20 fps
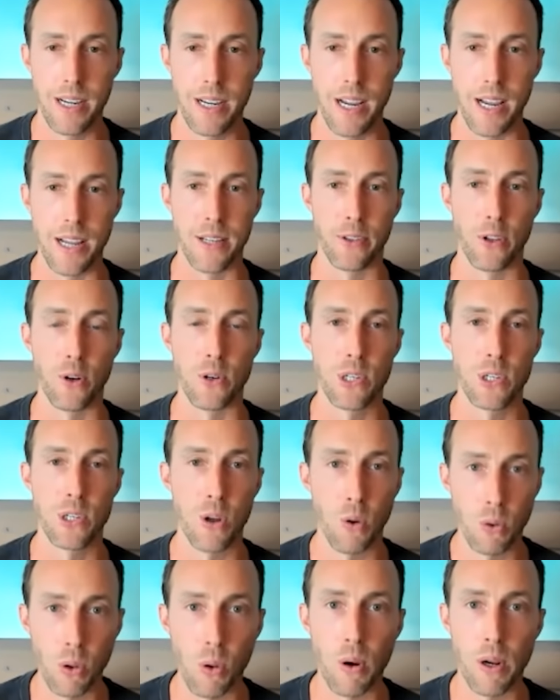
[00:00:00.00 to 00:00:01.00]
is that they're so
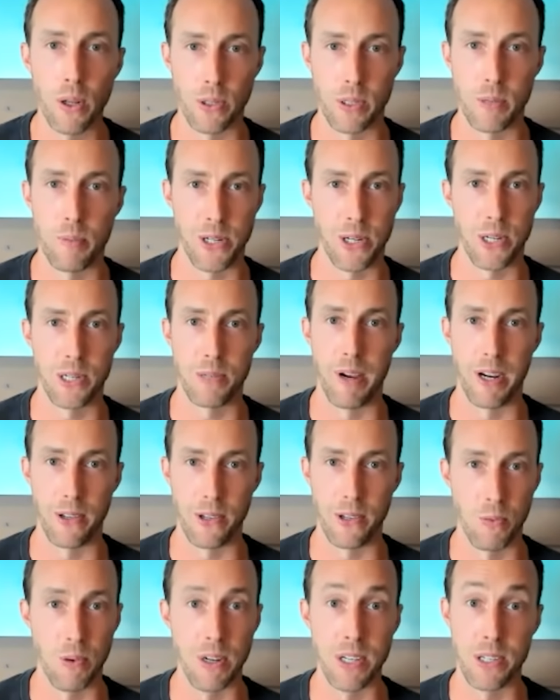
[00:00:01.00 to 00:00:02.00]
loyal to precious
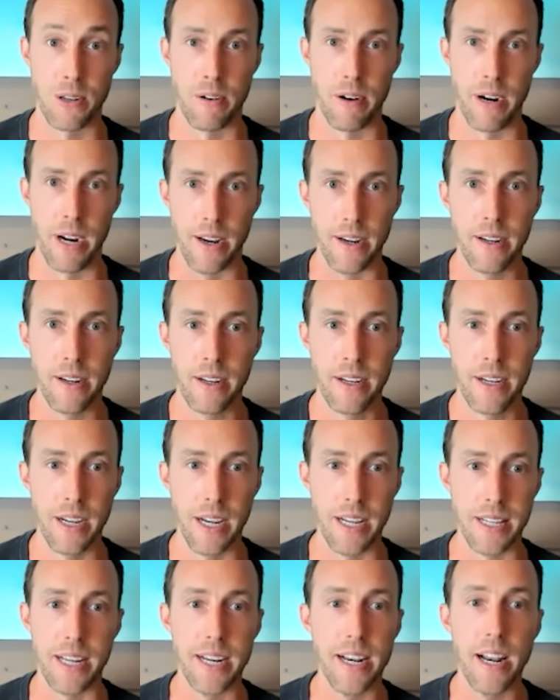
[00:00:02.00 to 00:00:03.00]
metals once they're in,
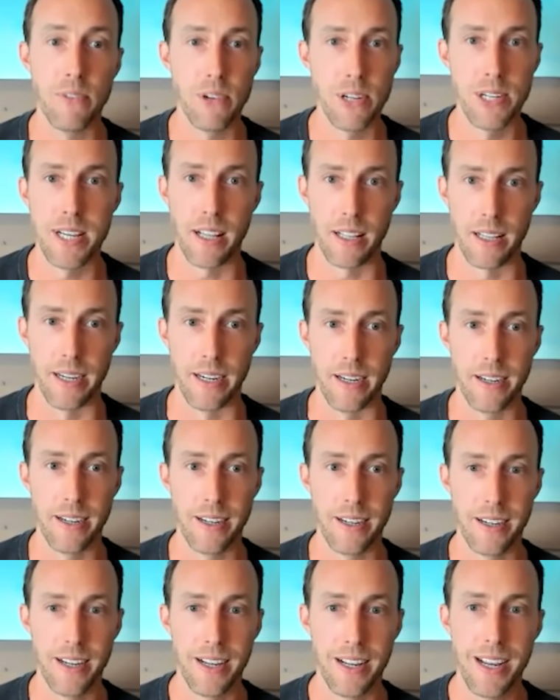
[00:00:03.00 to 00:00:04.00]
is they never sell it.
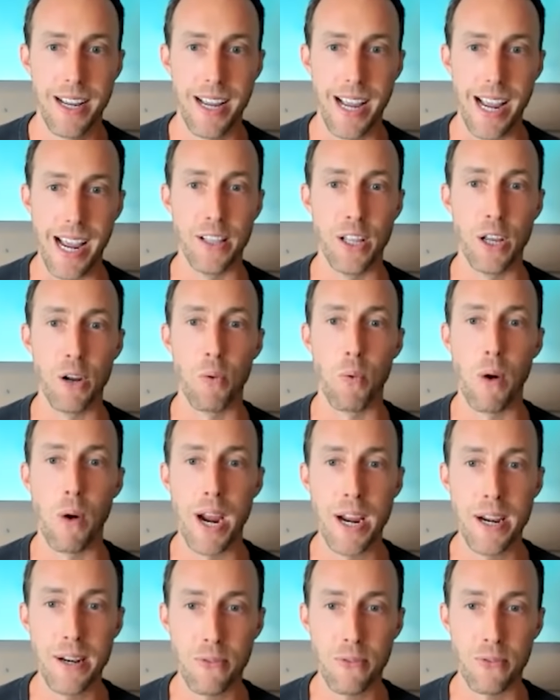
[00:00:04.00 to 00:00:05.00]
And they
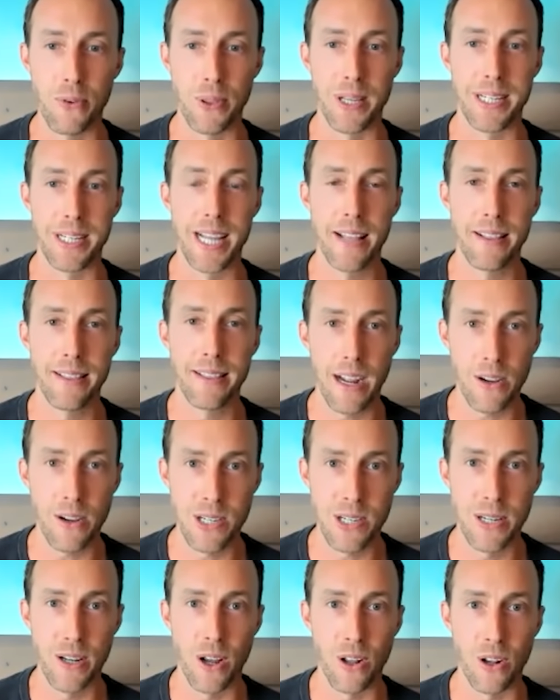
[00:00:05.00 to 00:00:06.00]
wait for the
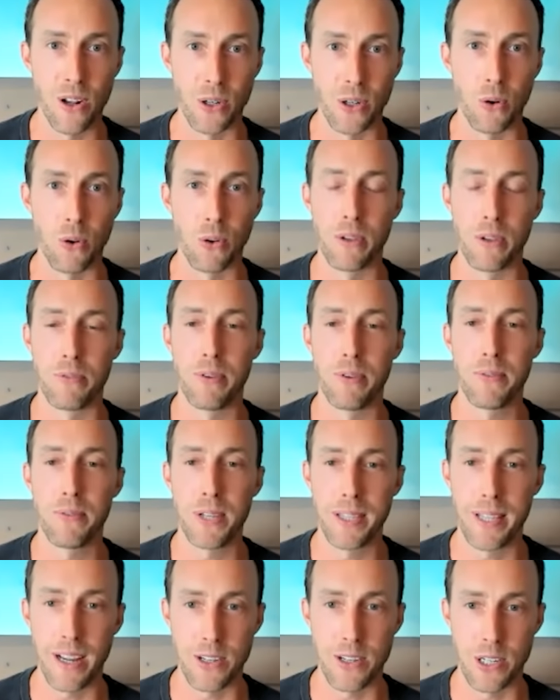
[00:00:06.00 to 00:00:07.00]
$10,000 gold, the
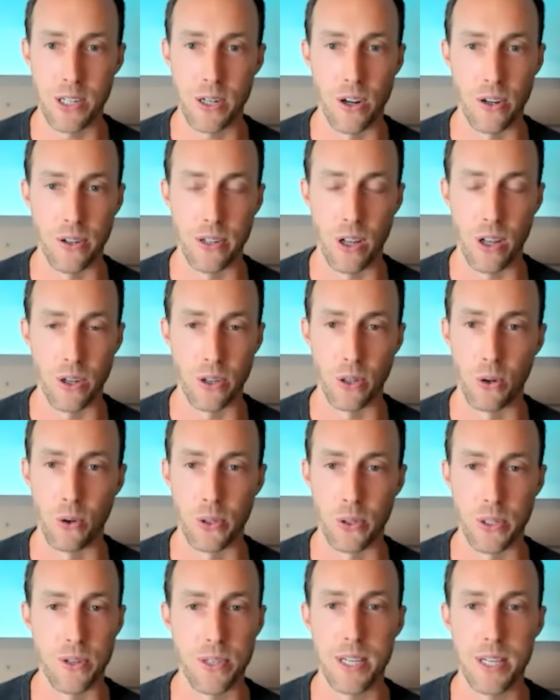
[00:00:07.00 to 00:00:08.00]
$50,000
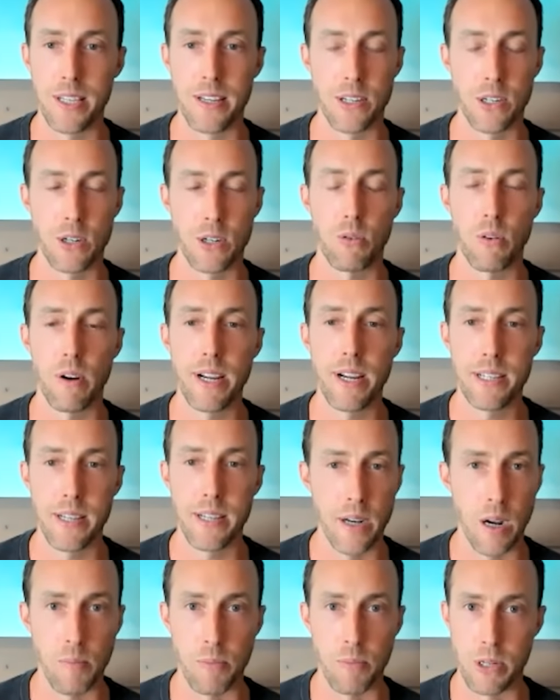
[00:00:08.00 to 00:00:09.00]
gold. You see these crazy
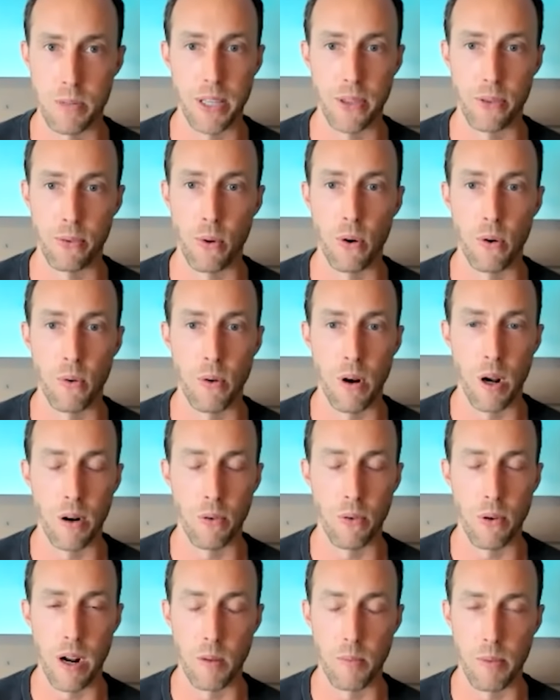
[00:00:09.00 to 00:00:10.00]
numbers being thrown
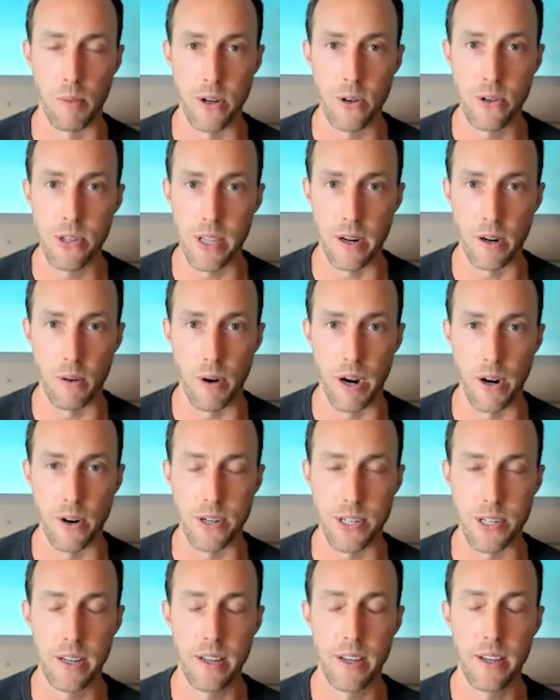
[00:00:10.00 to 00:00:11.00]
around by newsletter
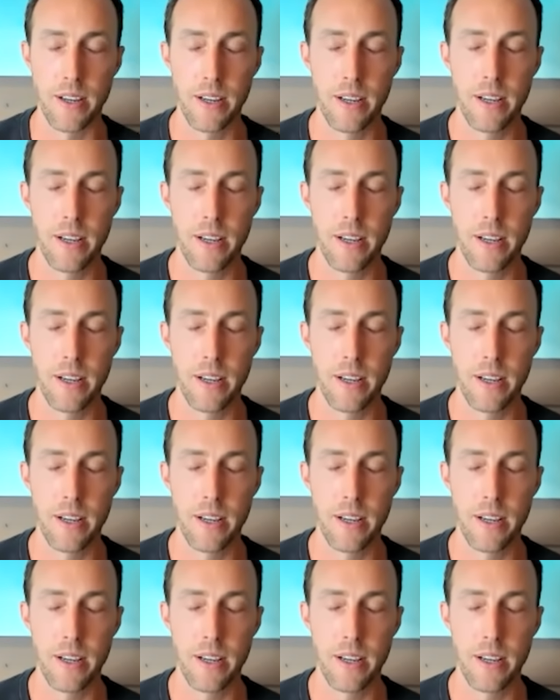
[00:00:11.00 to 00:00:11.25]
writers.